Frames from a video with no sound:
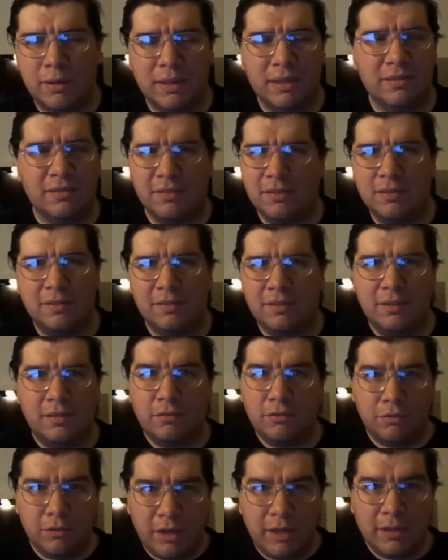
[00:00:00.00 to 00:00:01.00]
already since
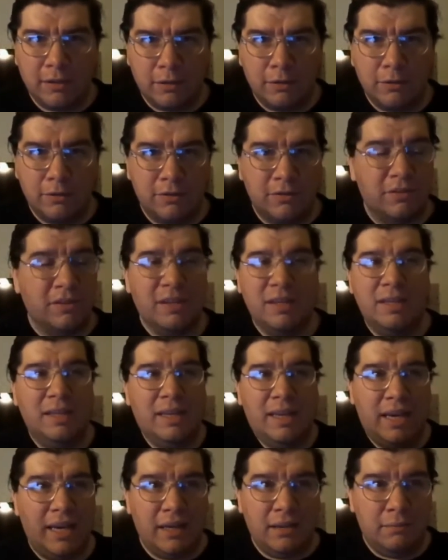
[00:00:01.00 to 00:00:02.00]
the trailers
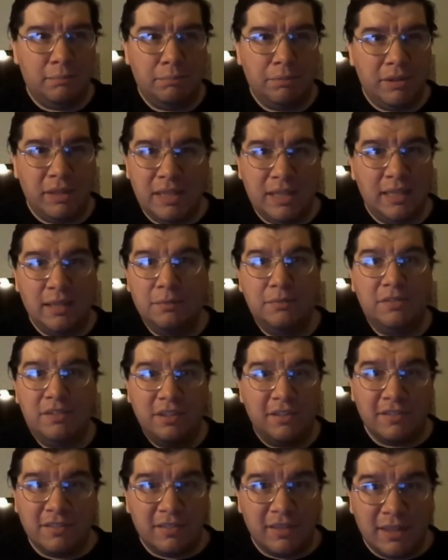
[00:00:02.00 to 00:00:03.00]
had plenty
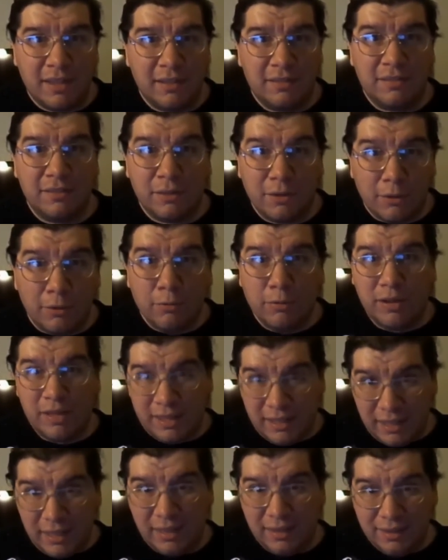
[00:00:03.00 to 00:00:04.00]
of dislikes
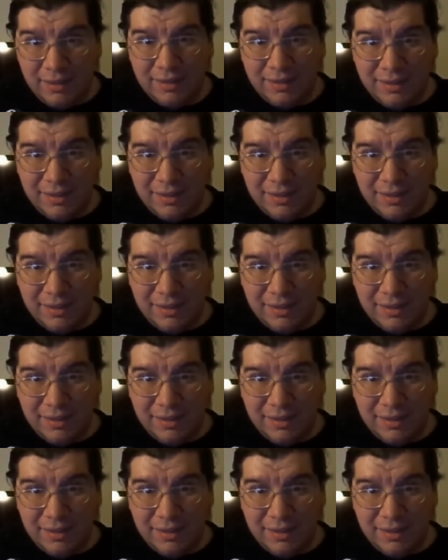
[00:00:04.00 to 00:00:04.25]
already,